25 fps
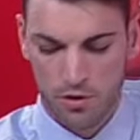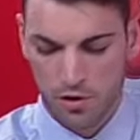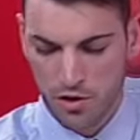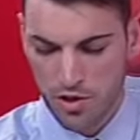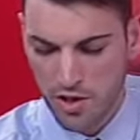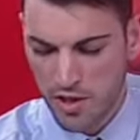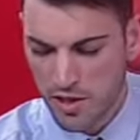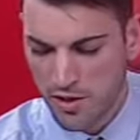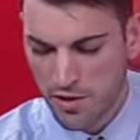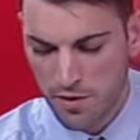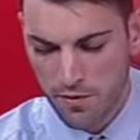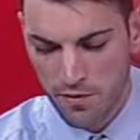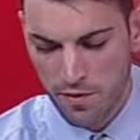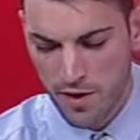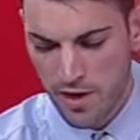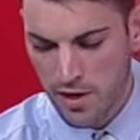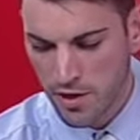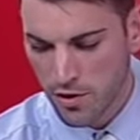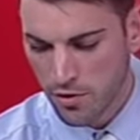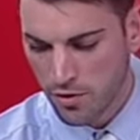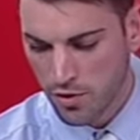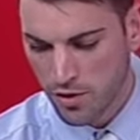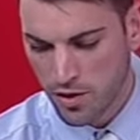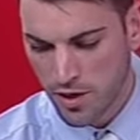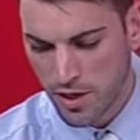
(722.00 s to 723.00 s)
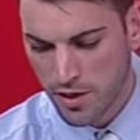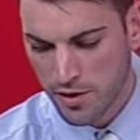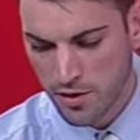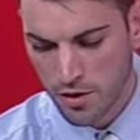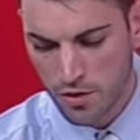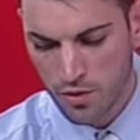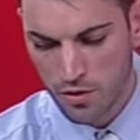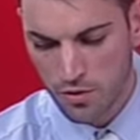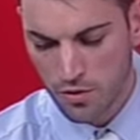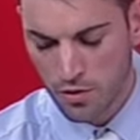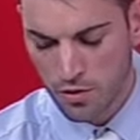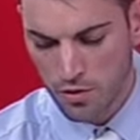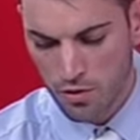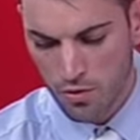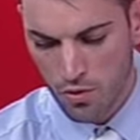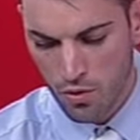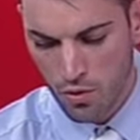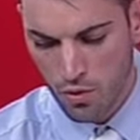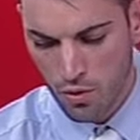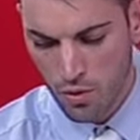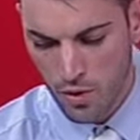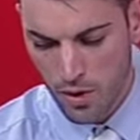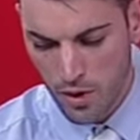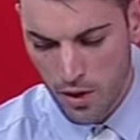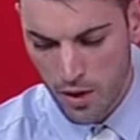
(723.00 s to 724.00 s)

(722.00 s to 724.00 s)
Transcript: she's the value. She has a good draw.